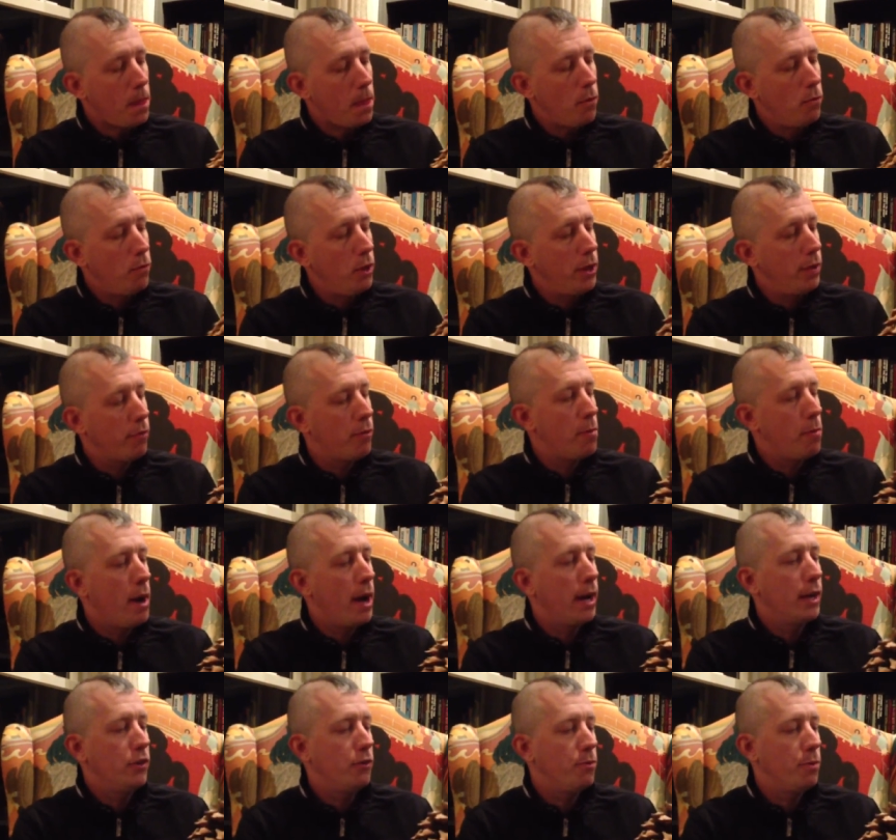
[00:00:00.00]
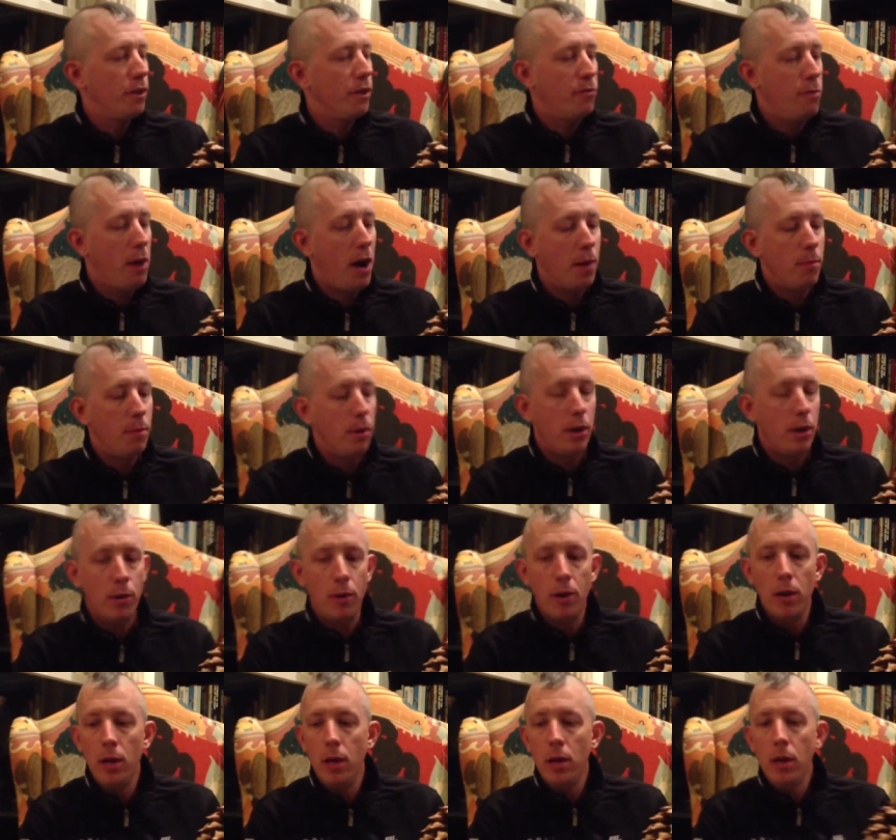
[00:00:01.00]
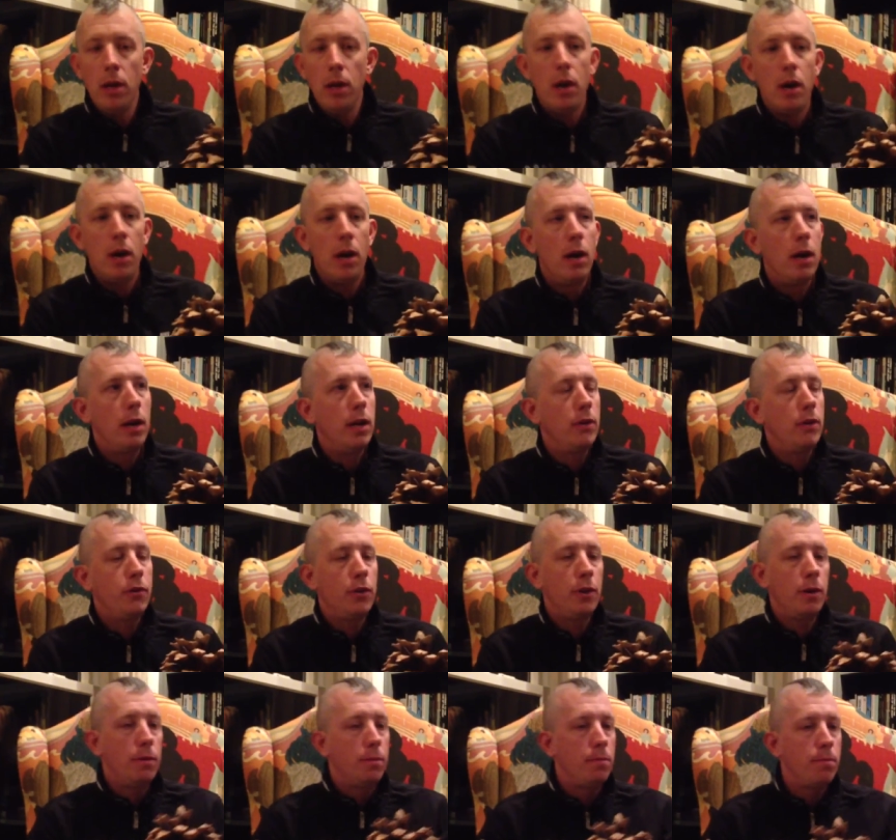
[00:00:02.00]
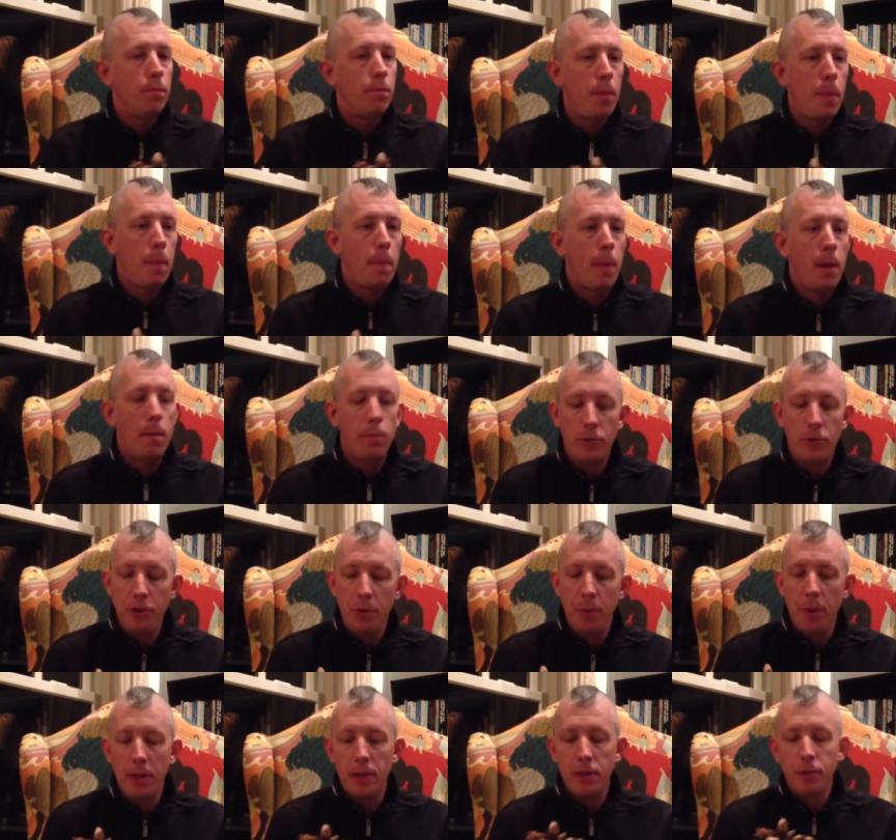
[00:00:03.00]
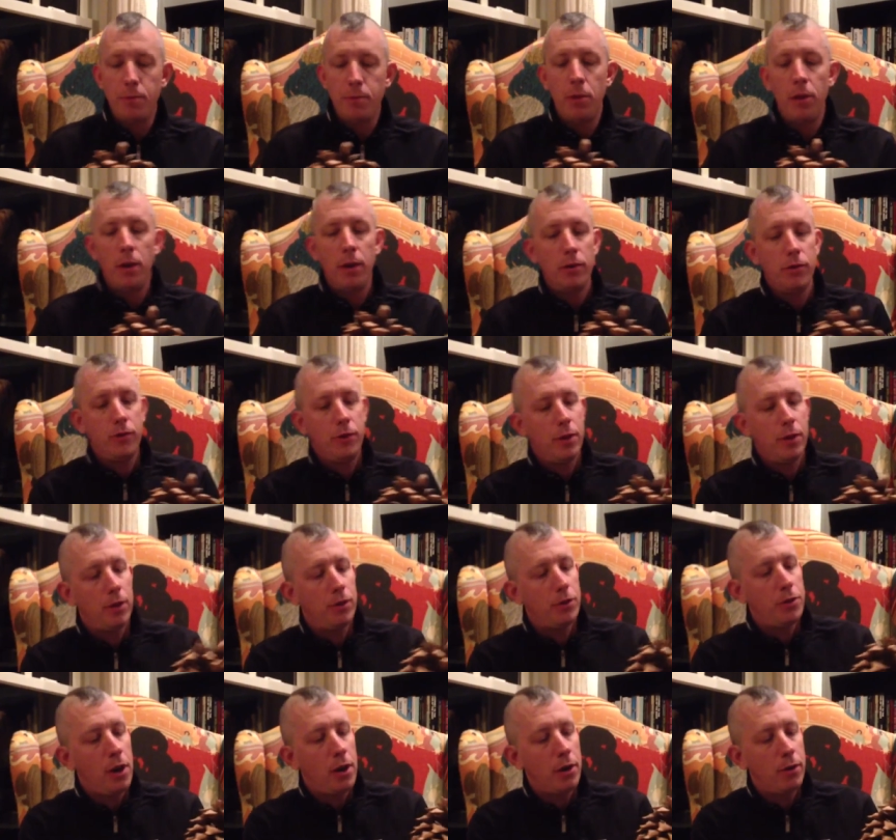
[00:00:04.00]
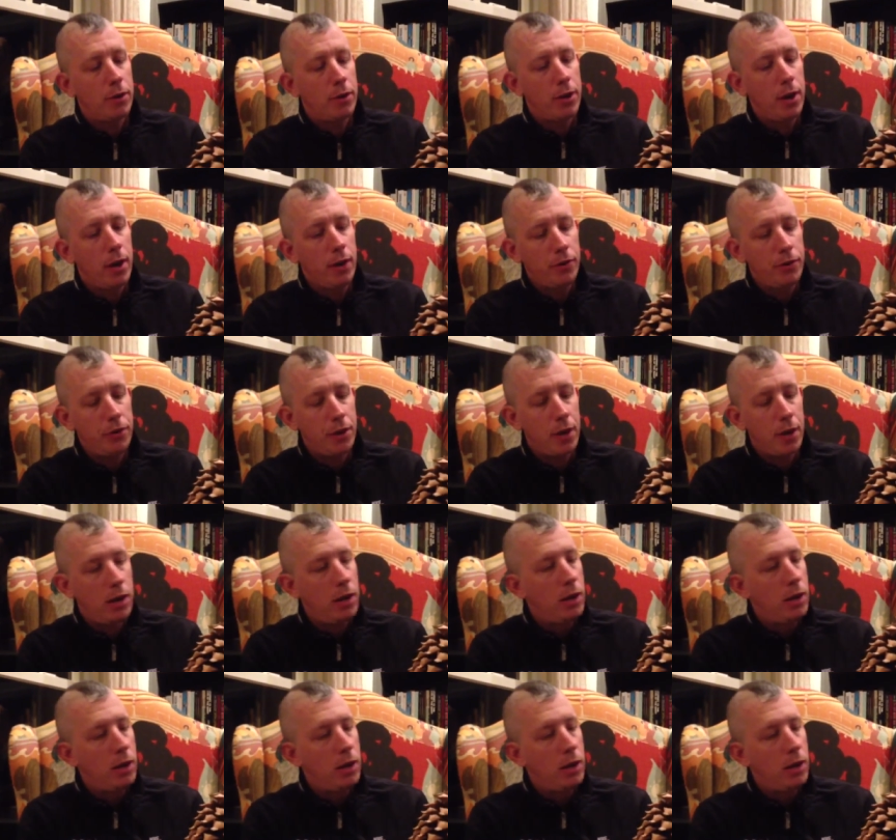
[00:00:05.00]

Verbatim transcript: really reminds me of Pablo. I'm assuming this belongs to their daughter Augusta.